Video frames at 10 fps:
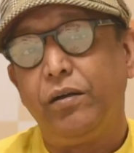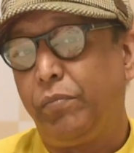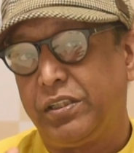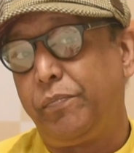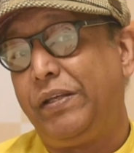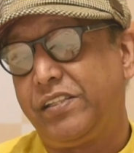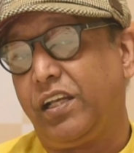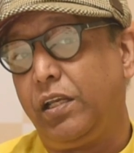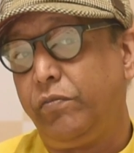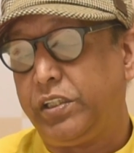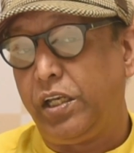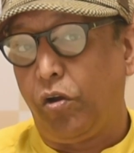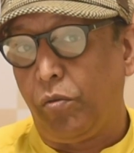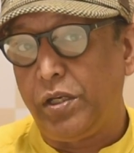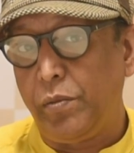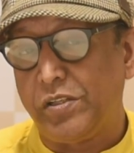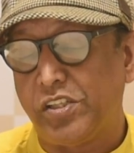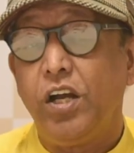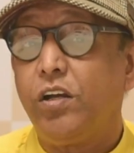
but are basically within normal limits.